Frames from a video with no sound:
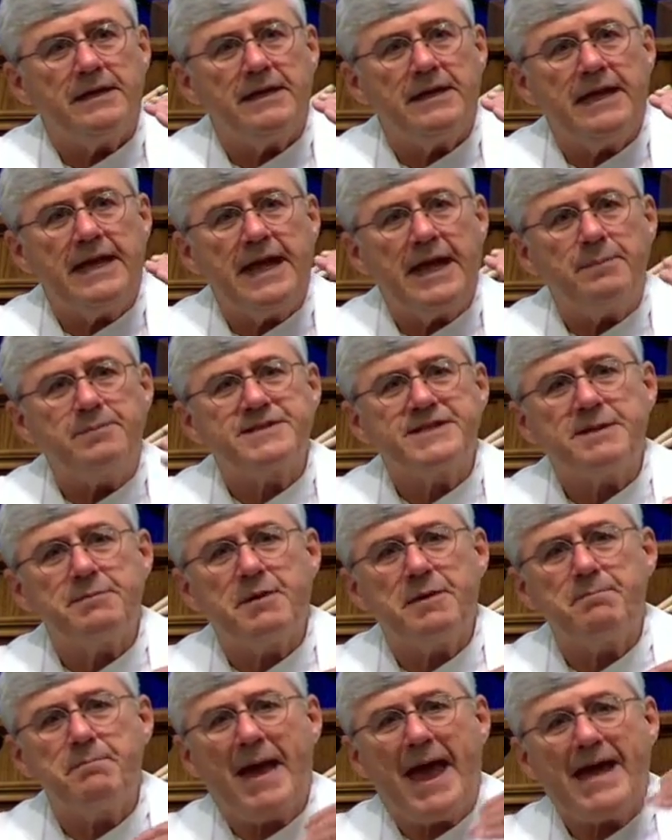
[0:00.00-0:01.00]
he helps
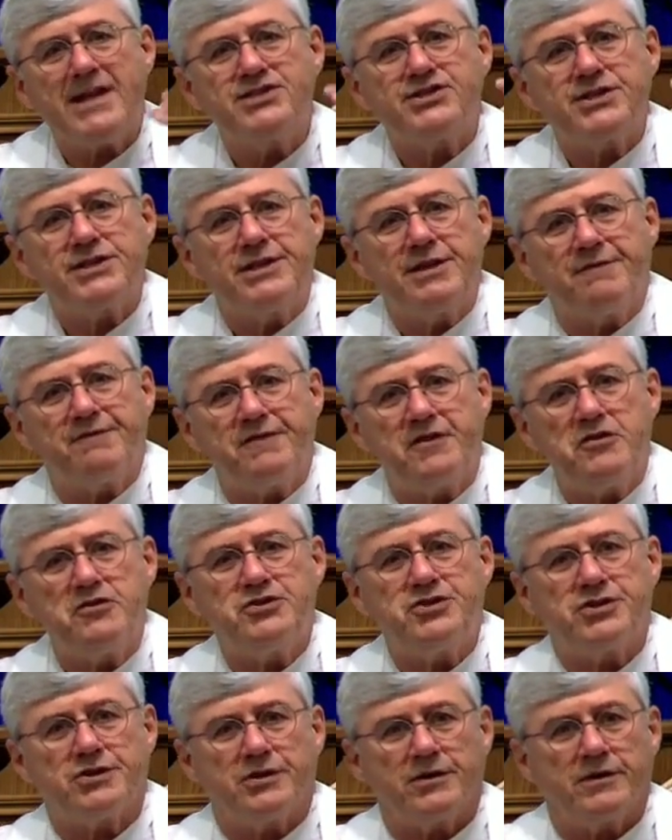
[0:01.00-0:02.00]
them imagine the
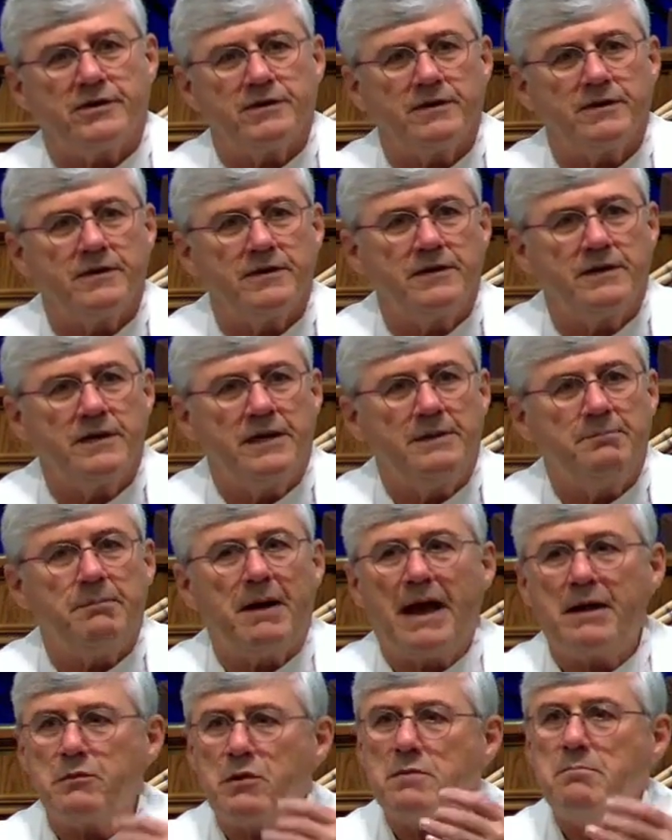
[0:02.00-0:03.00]
future
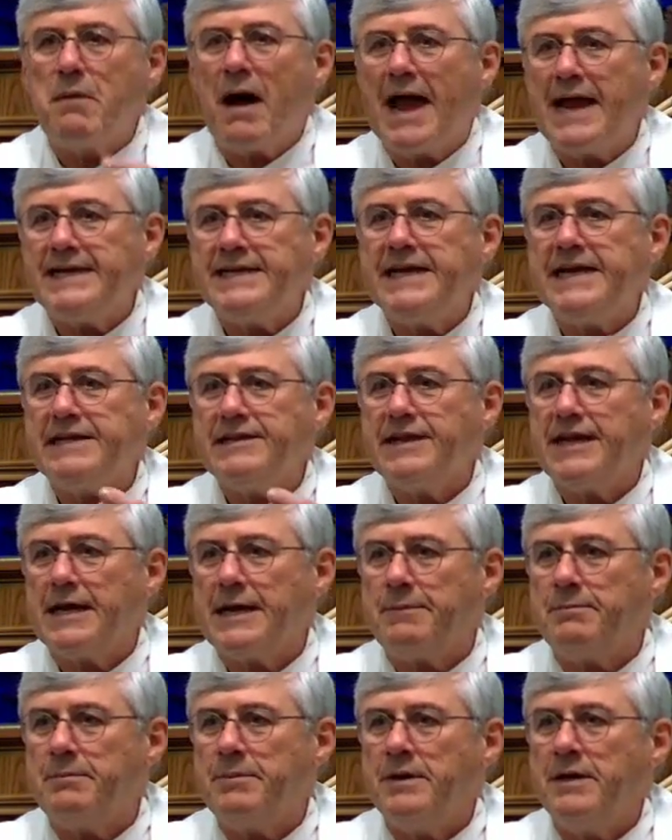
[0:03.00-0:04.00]
by reminding
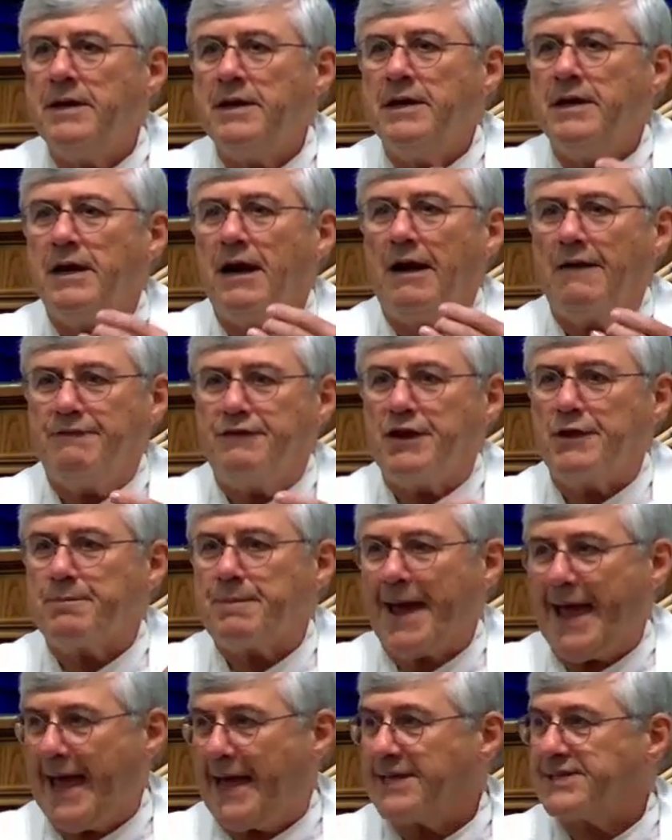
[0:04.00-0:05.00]
them of their
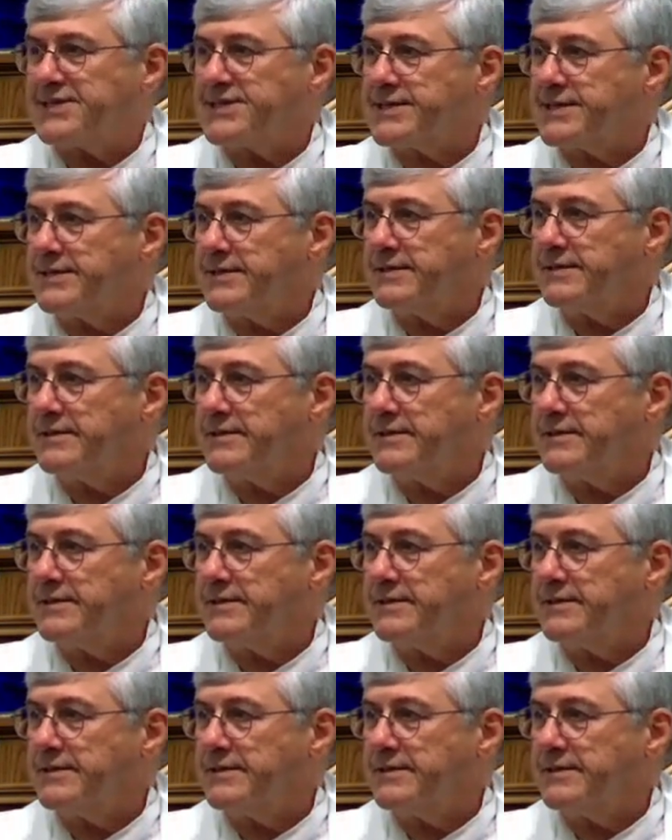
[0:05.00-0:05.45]
past,